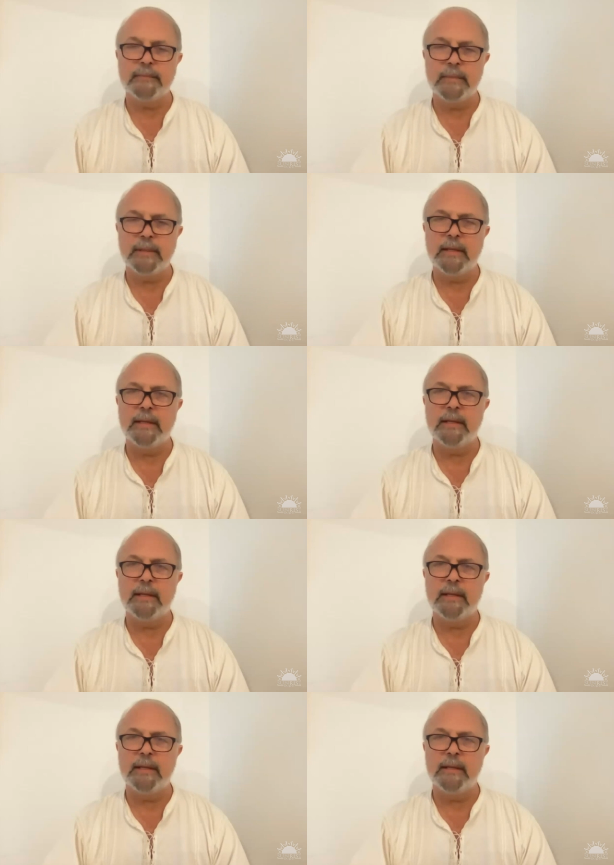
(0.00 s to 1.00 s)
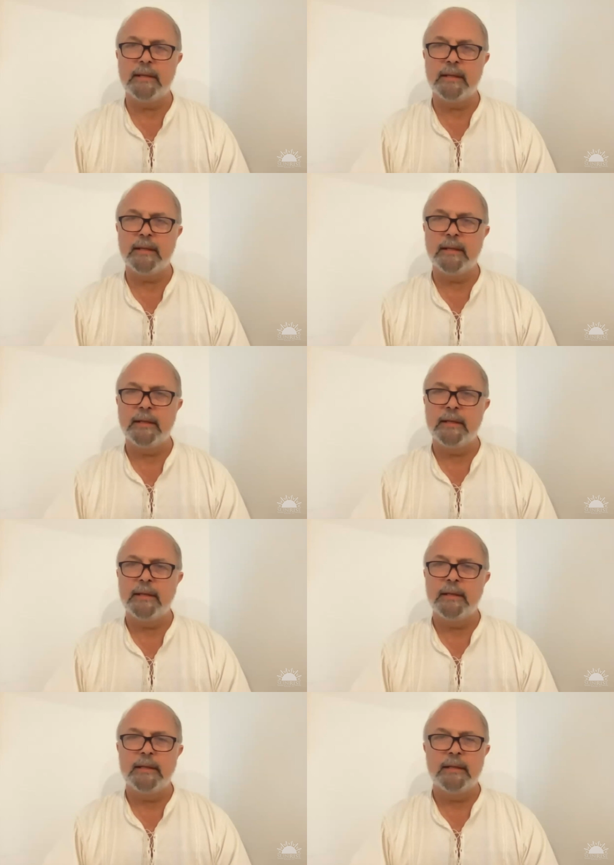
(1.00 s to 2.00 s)

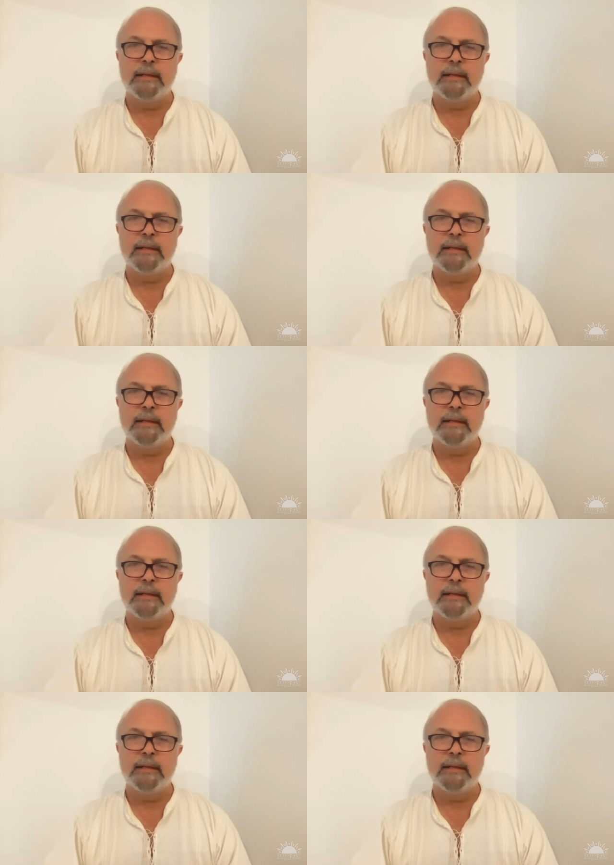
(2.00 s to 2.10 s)
[no speech]